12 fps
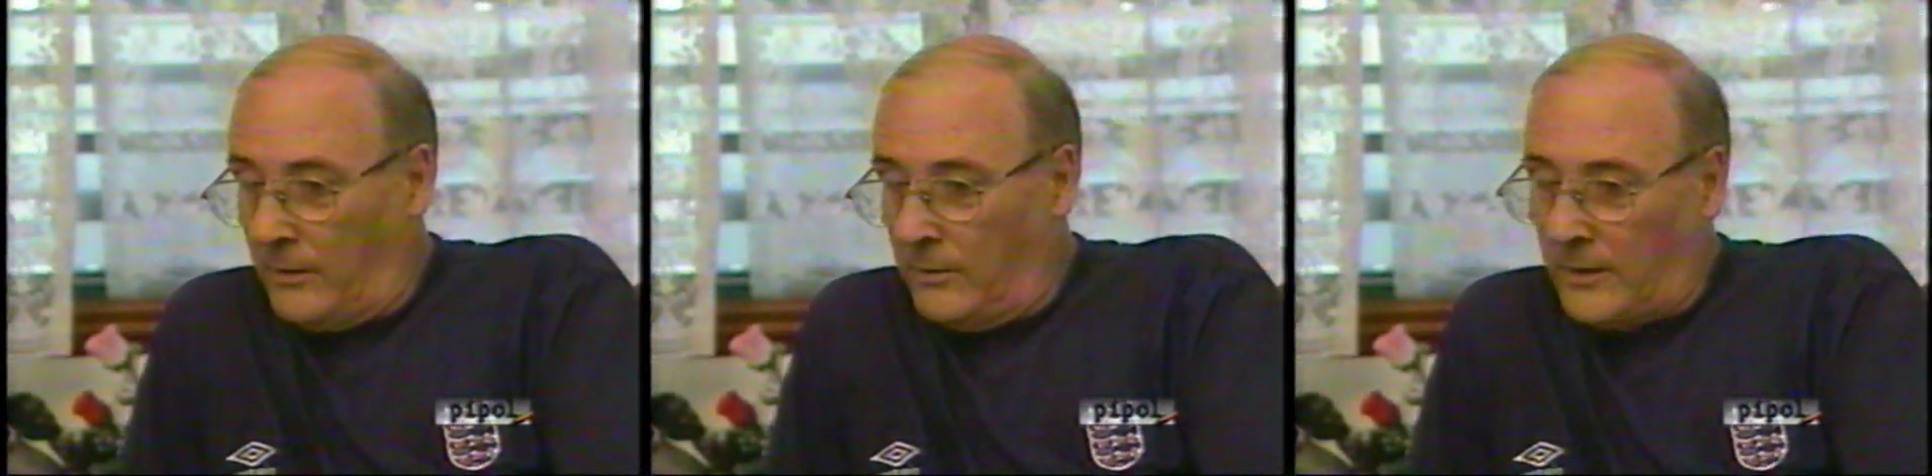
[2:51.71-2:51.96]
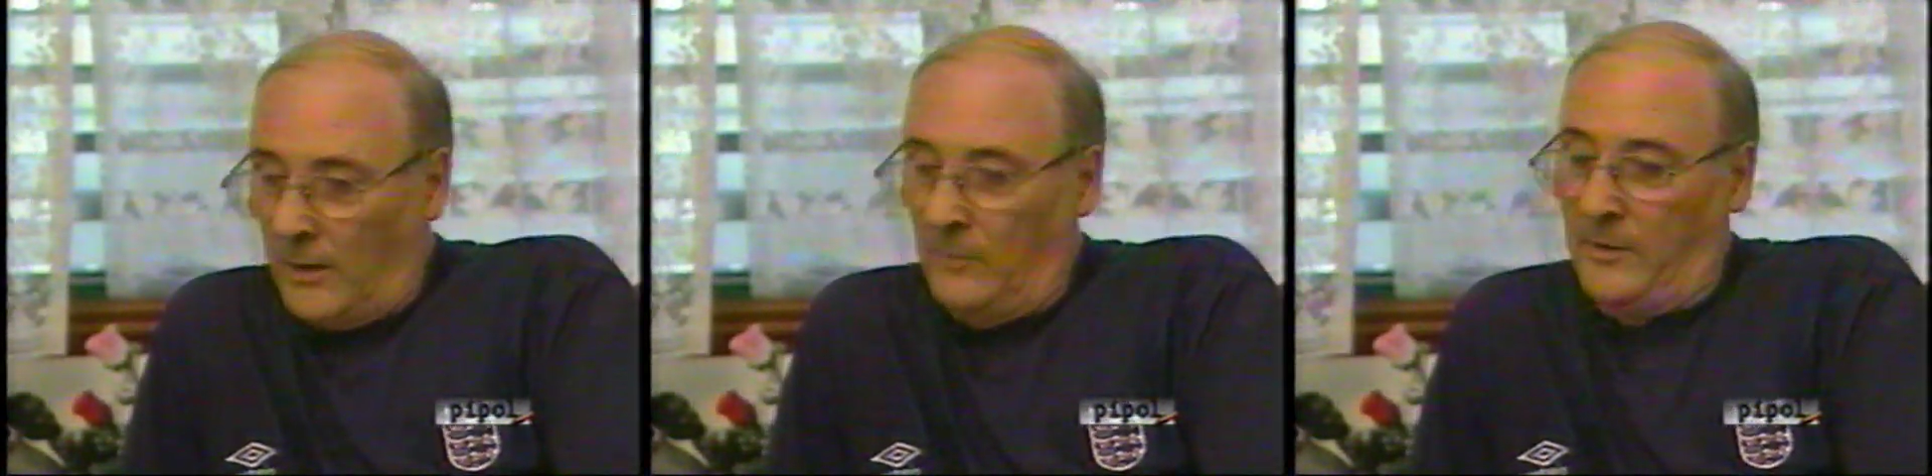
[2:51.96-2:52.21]
you
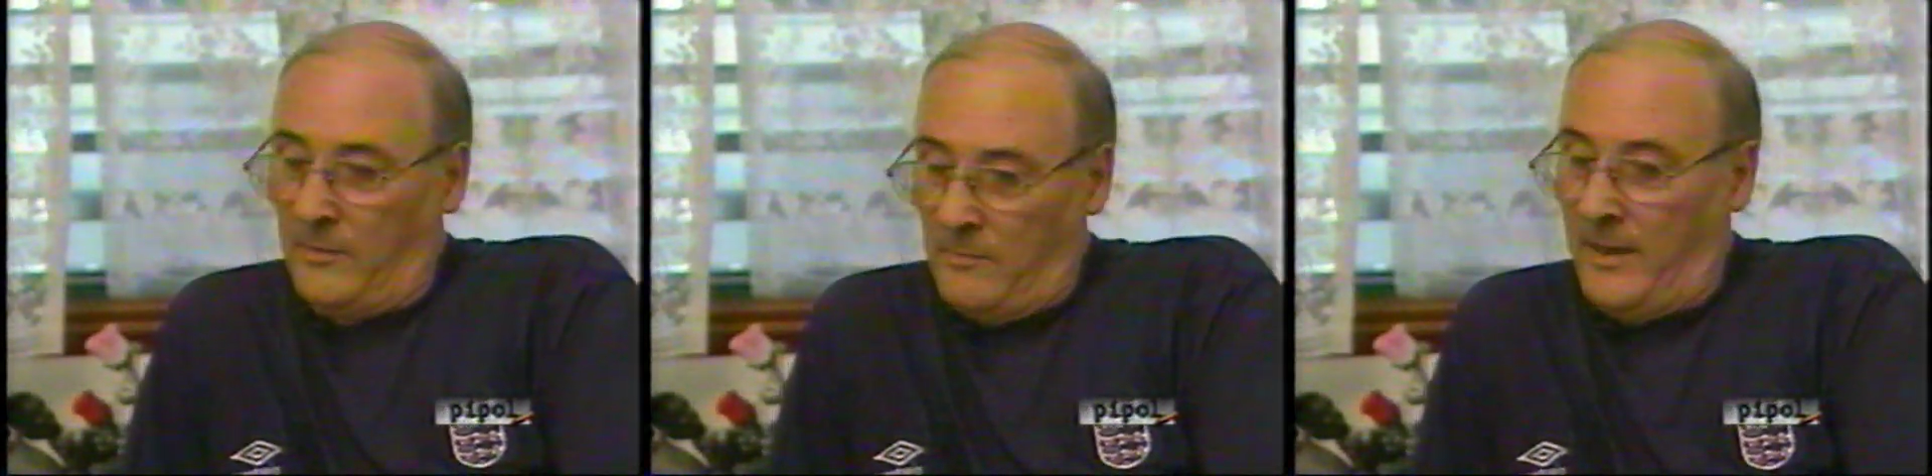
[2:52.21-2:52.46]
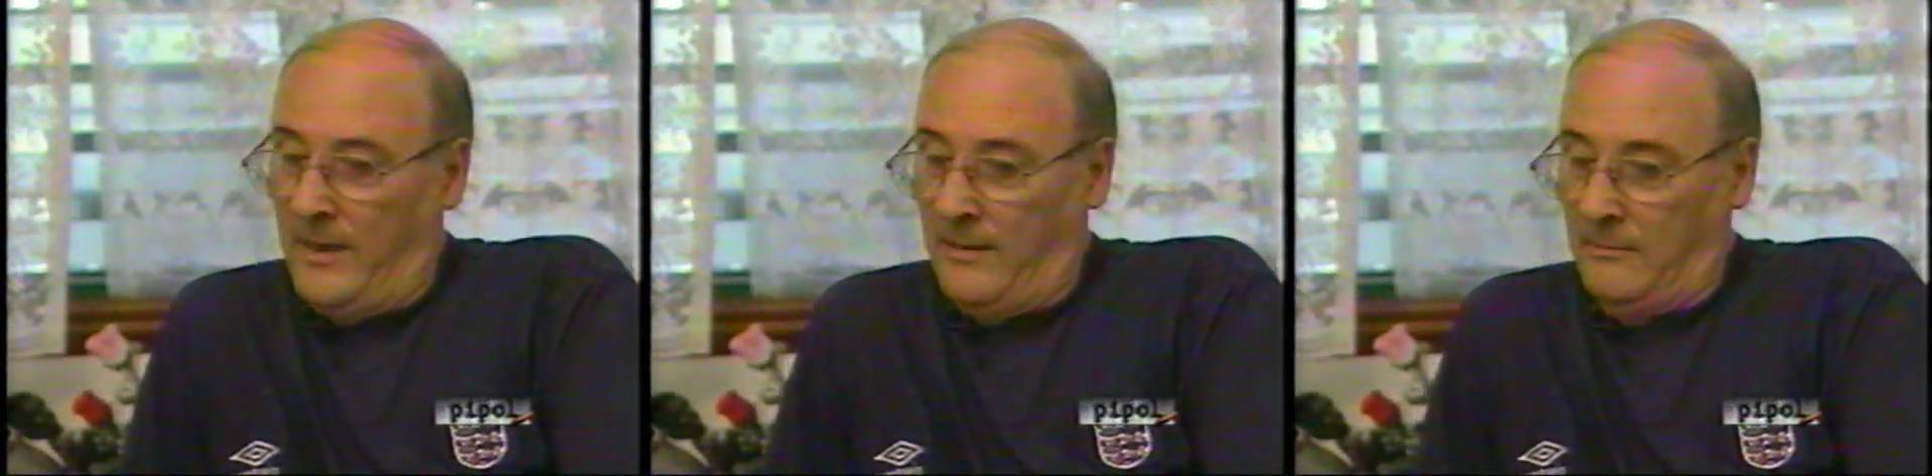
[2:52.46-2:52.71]
can't be
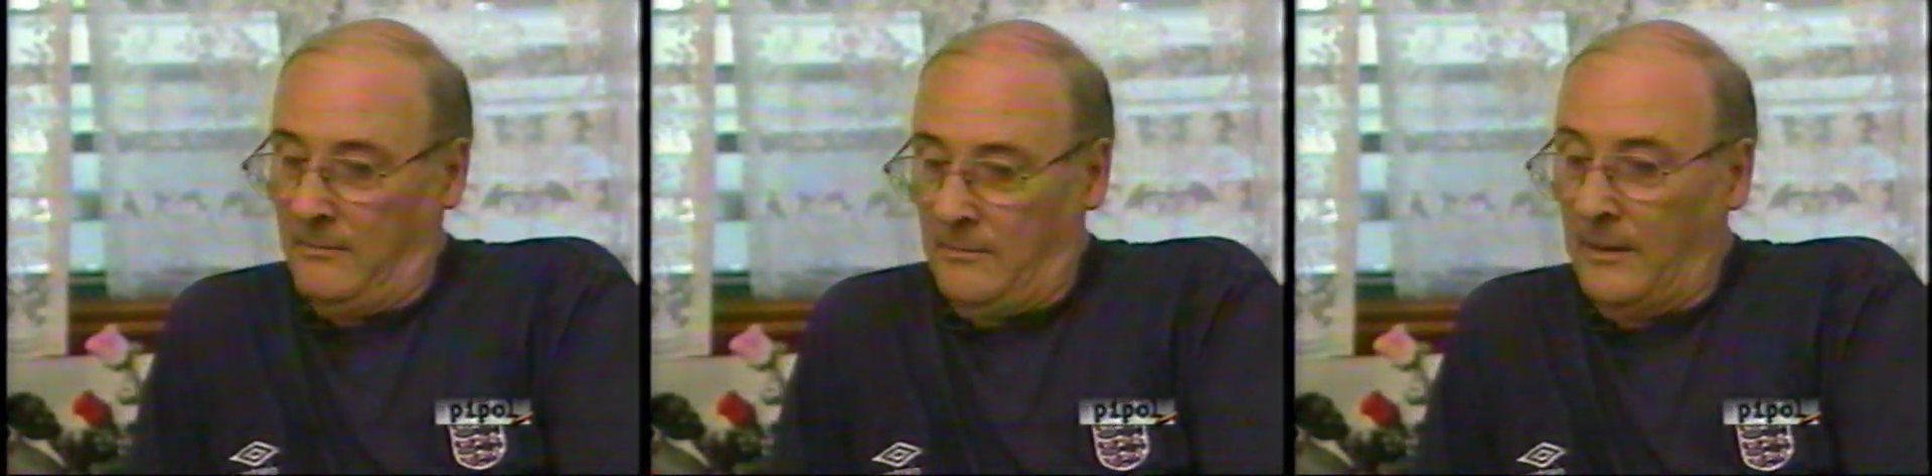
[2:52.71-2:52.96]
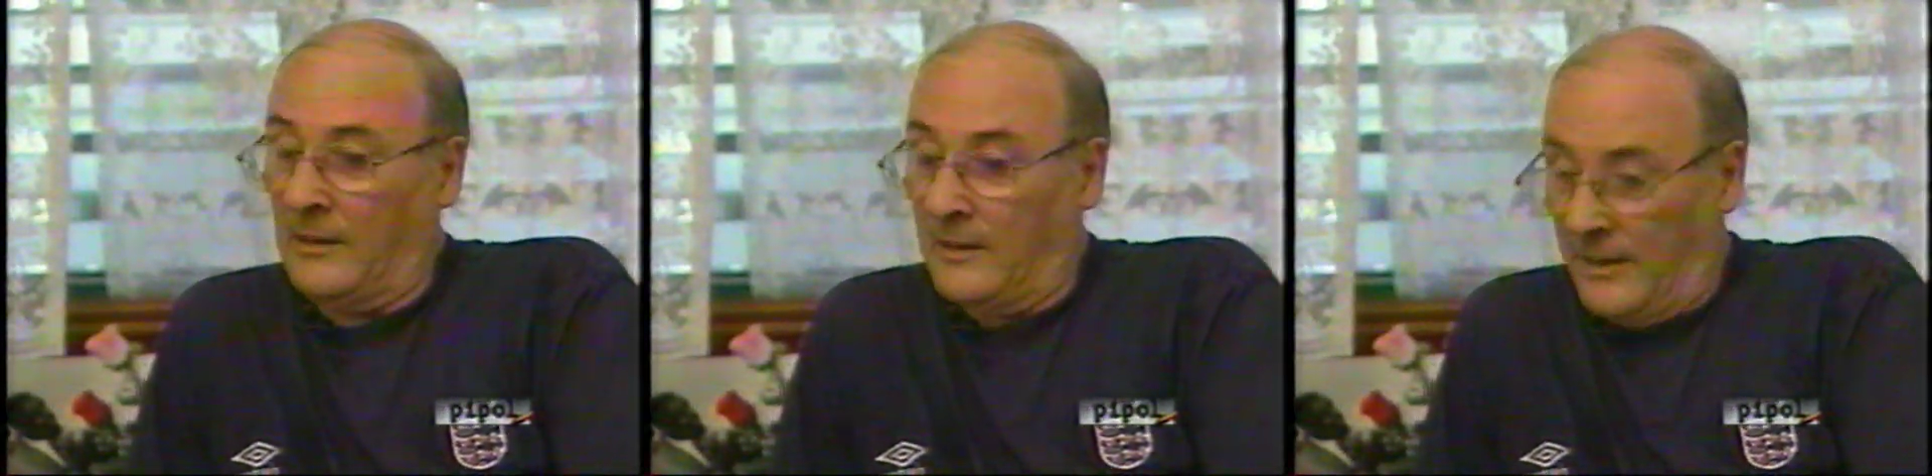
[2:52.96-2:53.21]
mayor
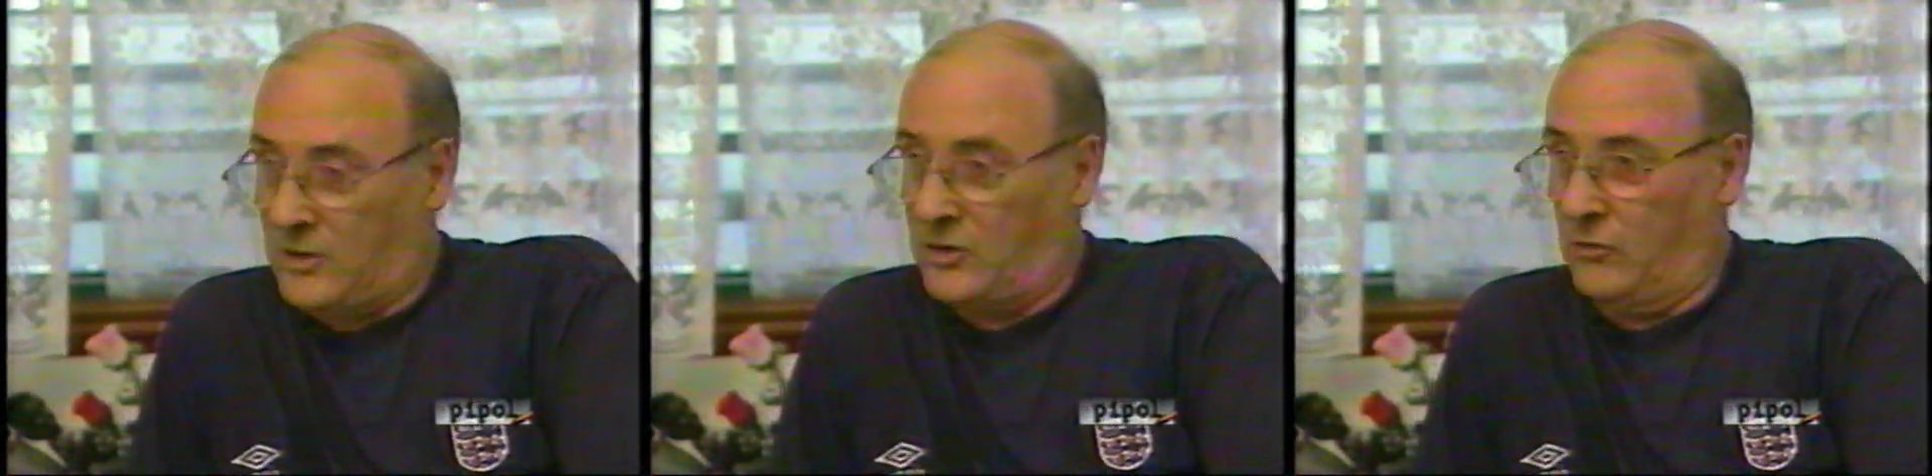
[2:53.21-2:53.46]
unless